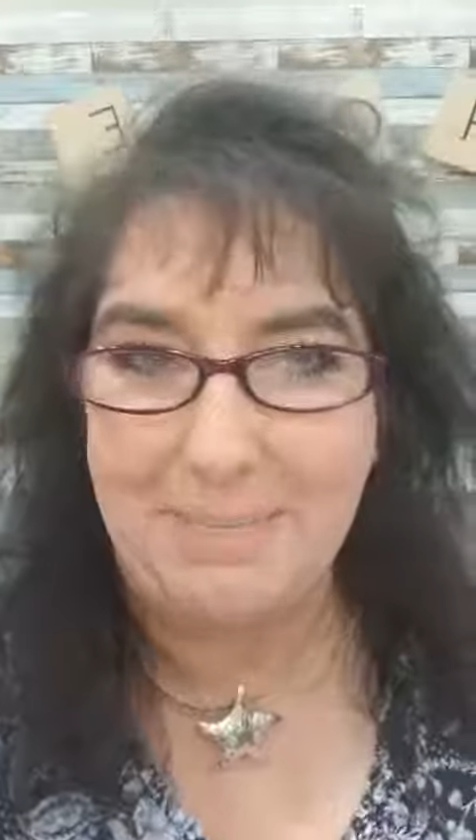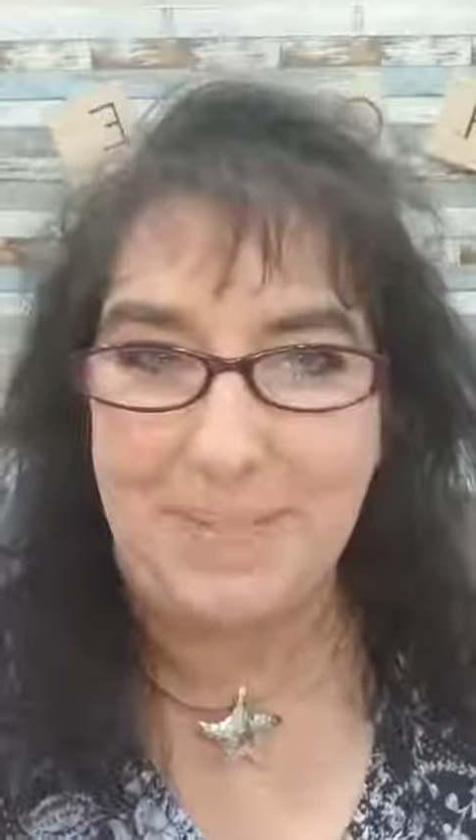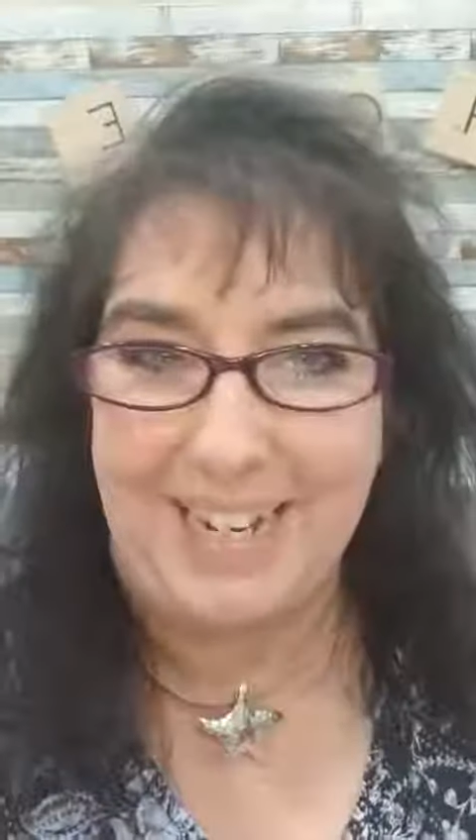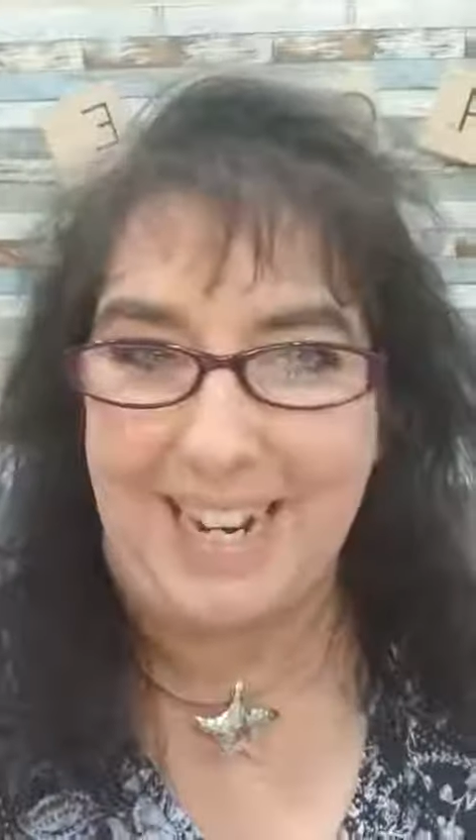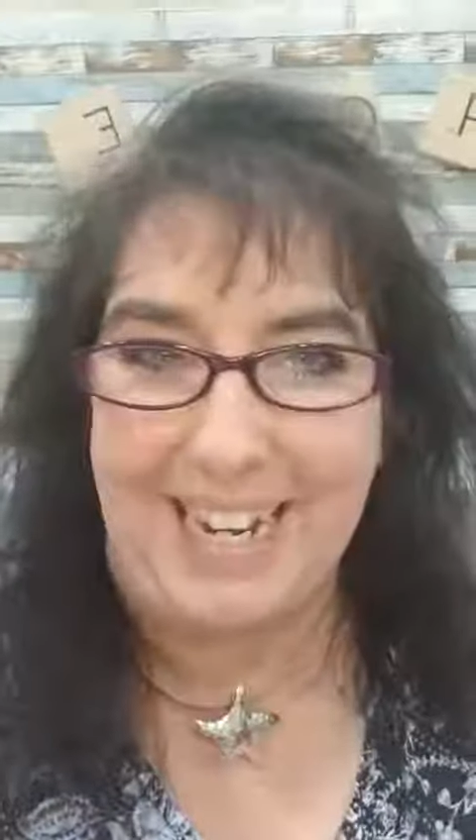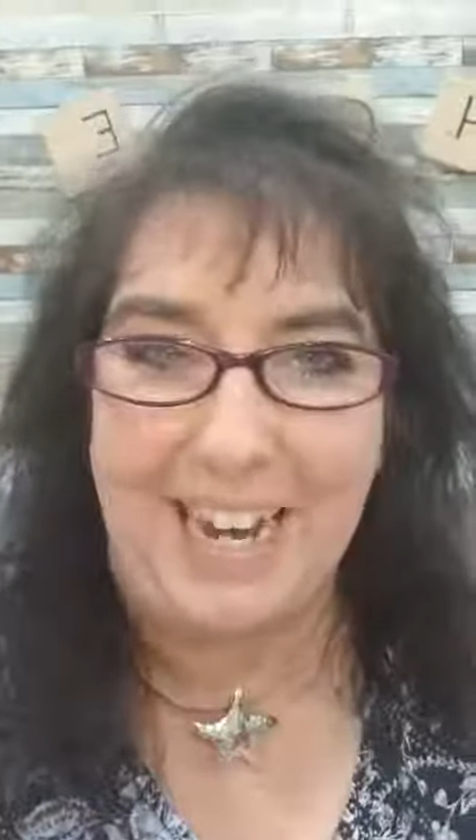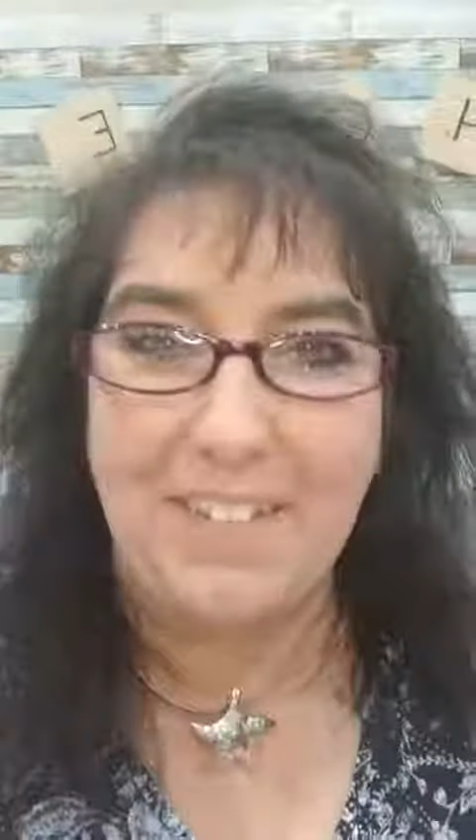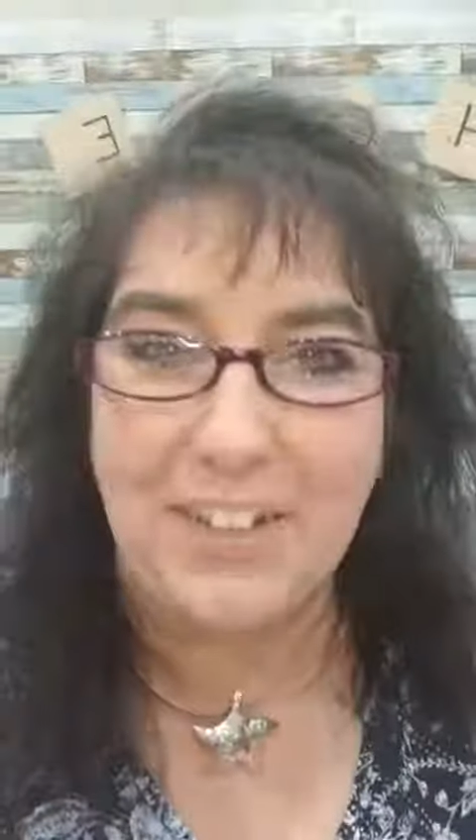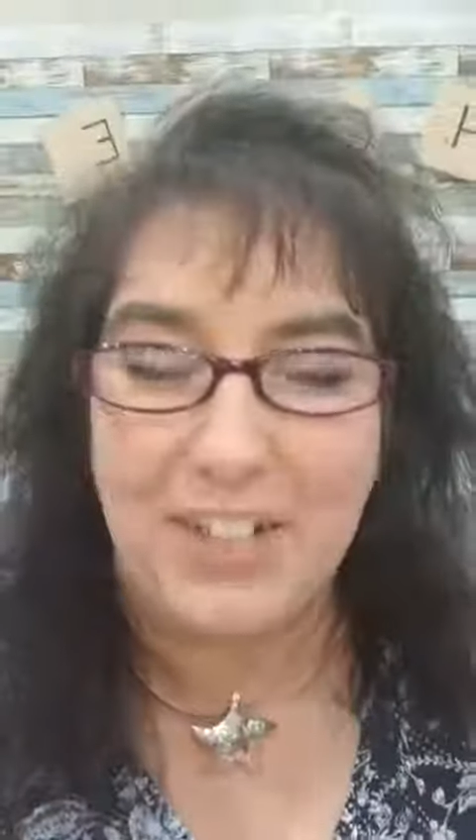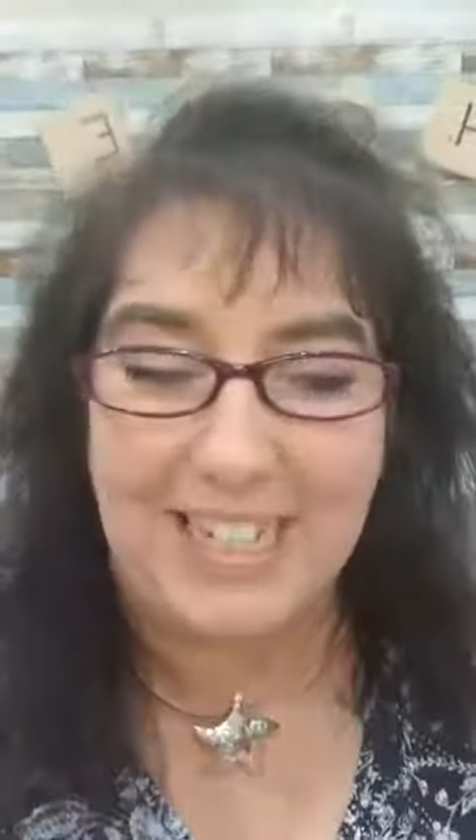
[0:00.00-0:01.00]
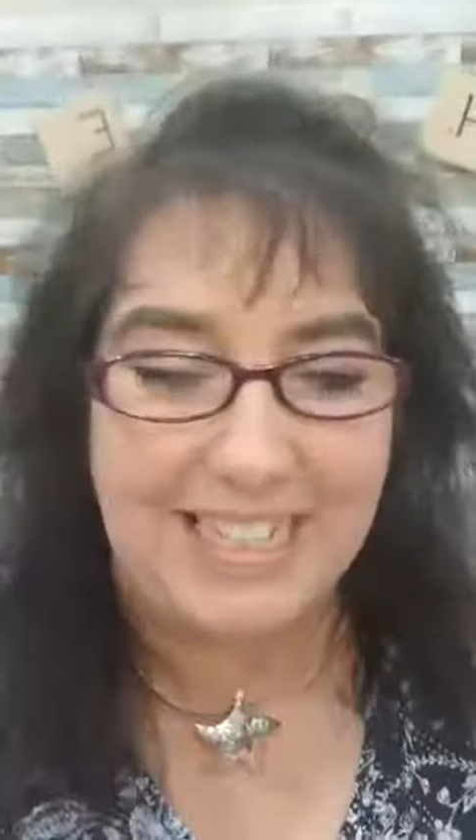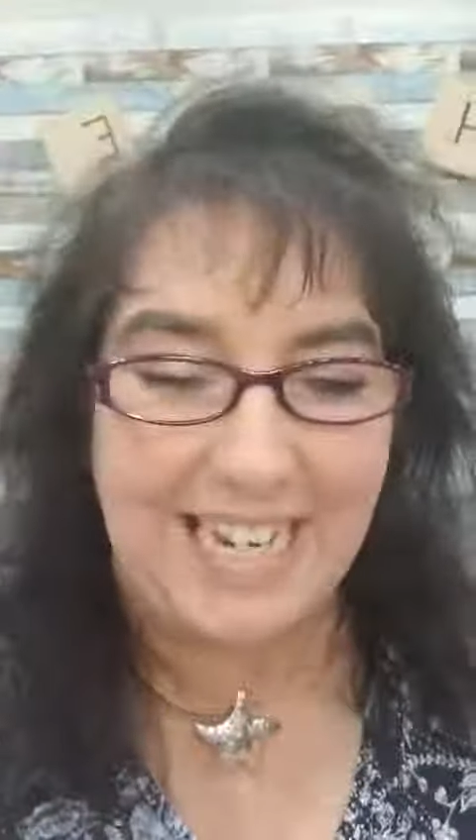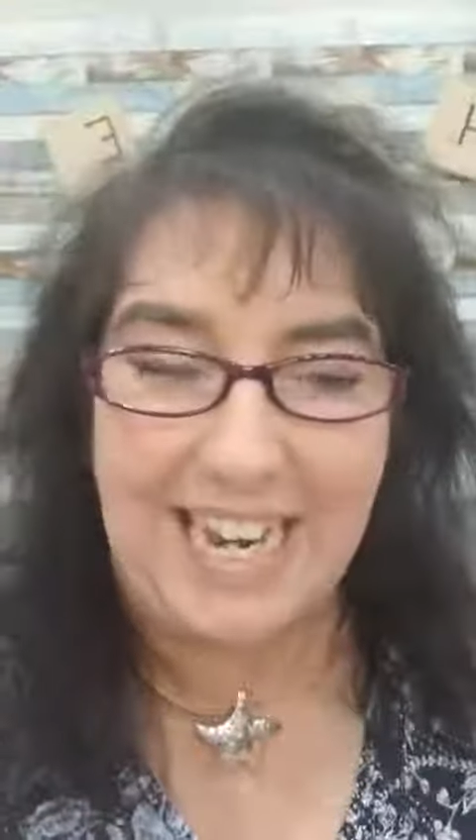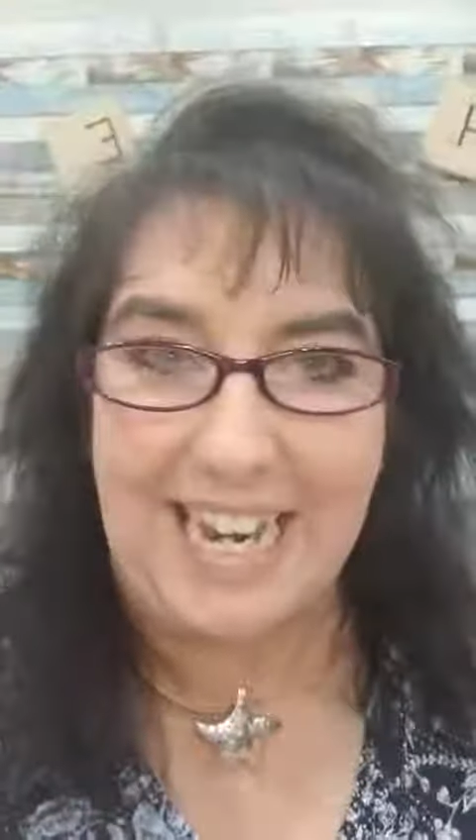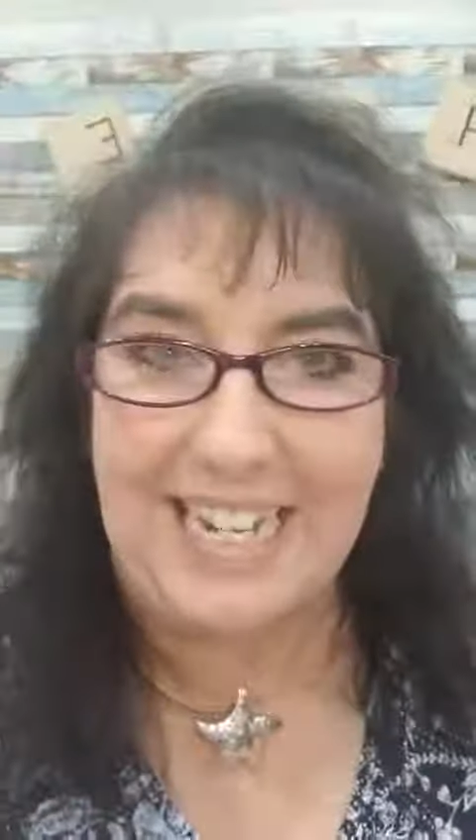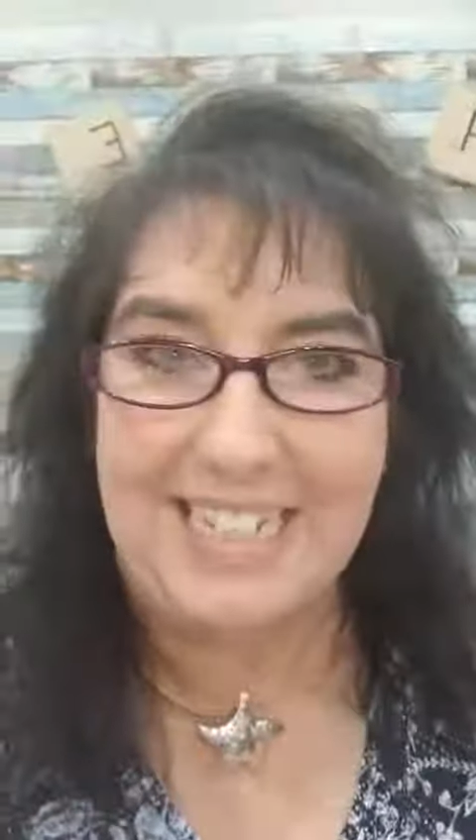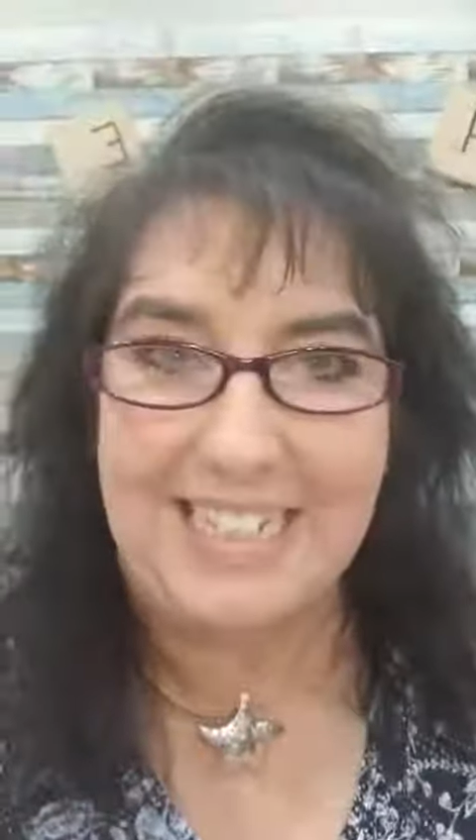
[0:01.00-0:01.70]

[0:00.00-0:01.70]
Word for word: Bye. Have a great day.